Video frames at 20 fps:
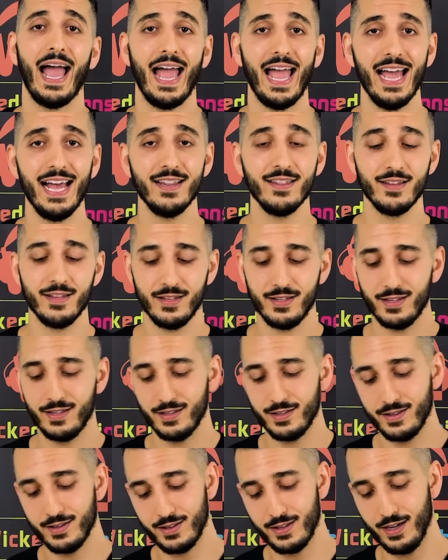And
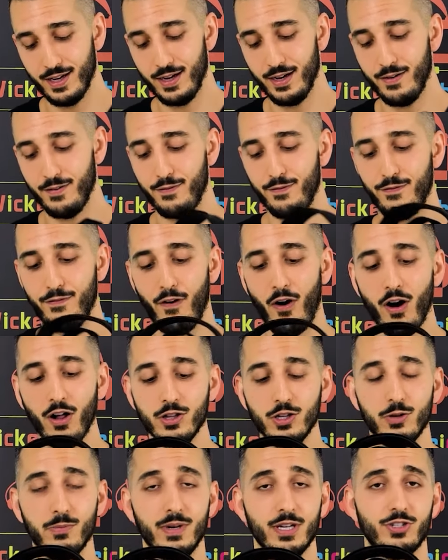the
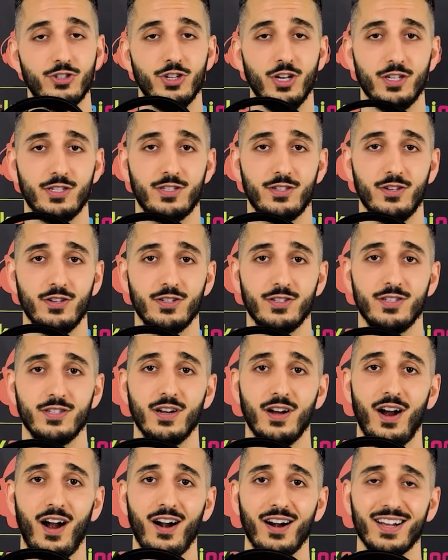volume
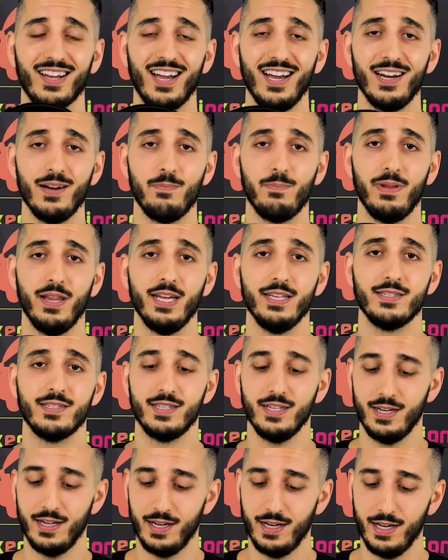adjusters are kind of
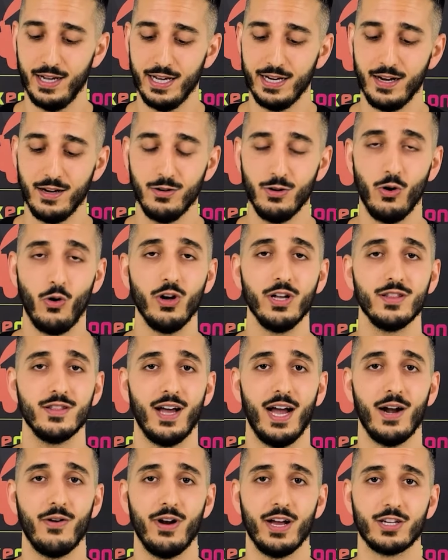placed in an annoying
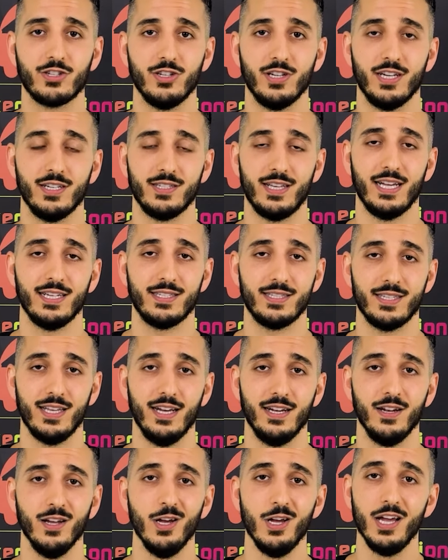direction, as I
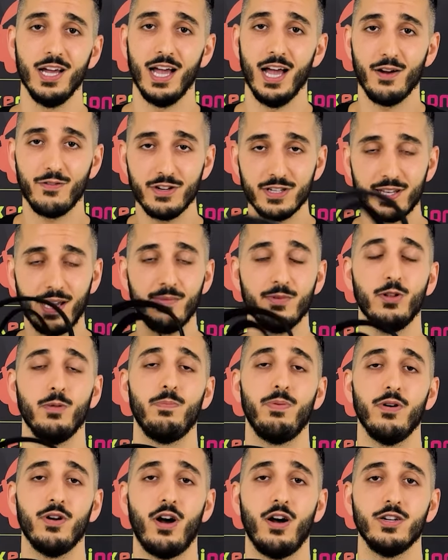said. Every time
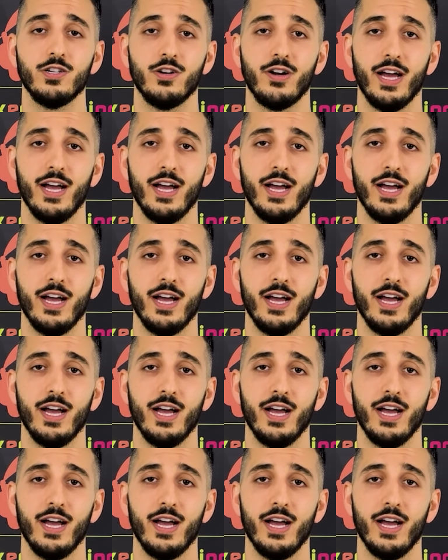you'll put on your